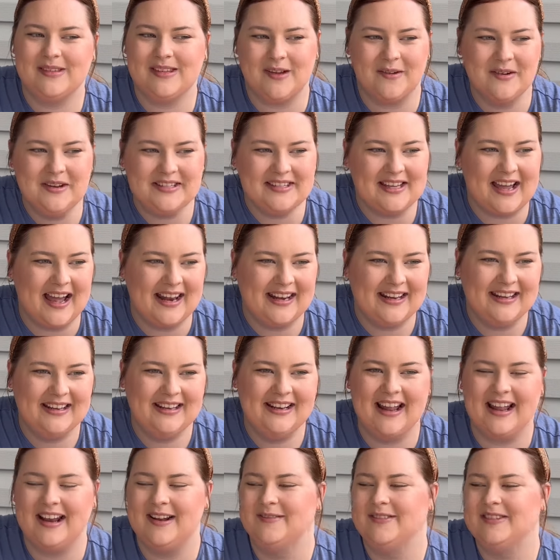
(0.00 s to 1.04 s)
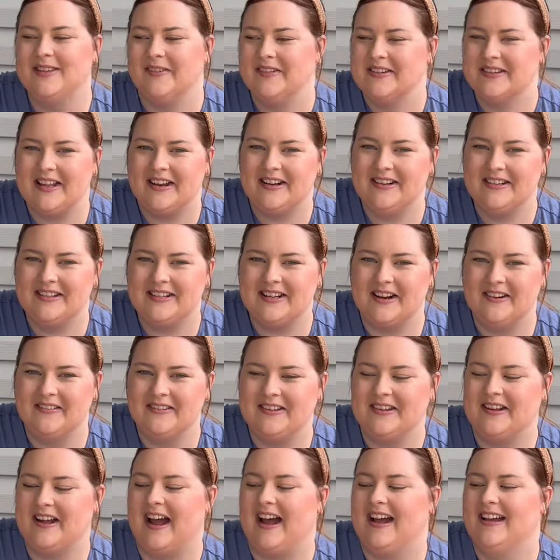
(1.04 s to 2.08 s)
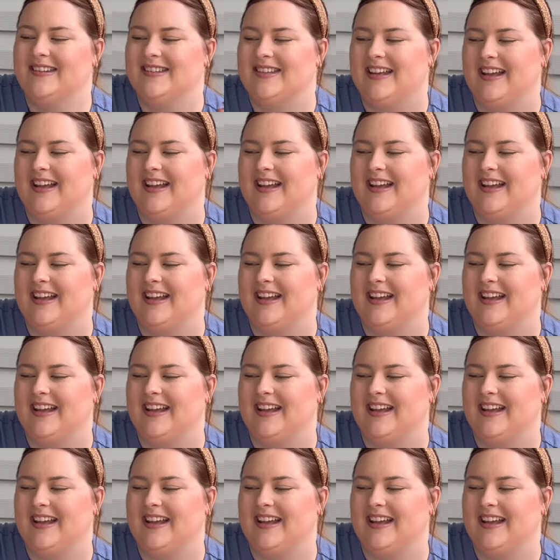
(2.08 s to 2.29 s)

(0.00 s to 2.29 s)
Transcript: so excited and I'm so excited to share it with you guys.